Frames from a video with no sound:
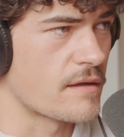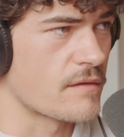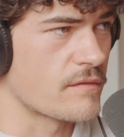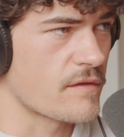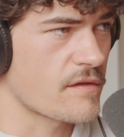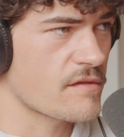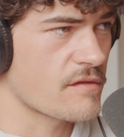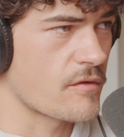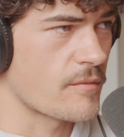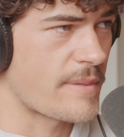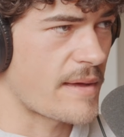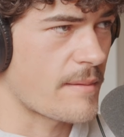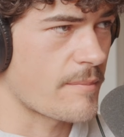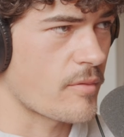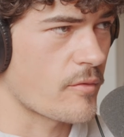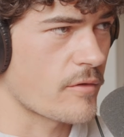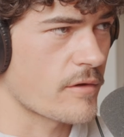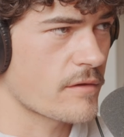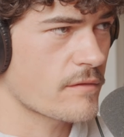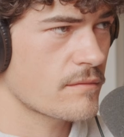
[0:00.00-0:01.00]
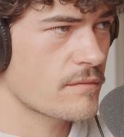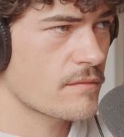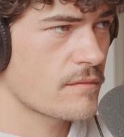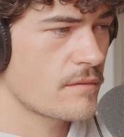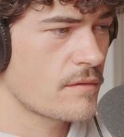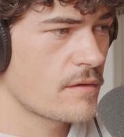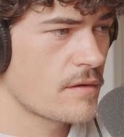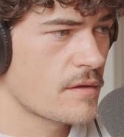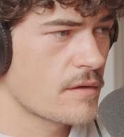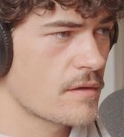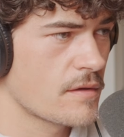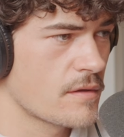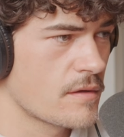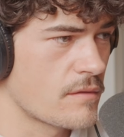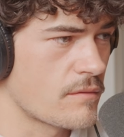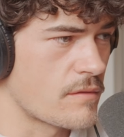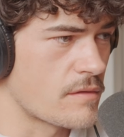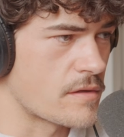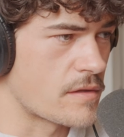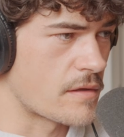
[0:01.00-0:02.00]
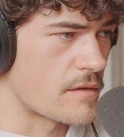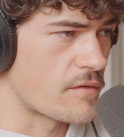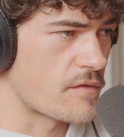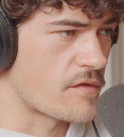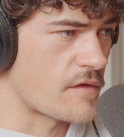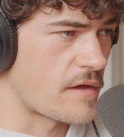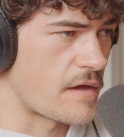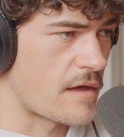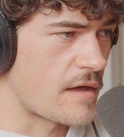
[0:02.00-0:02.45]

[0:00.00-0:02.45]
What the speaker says: this little bad boy, which you can see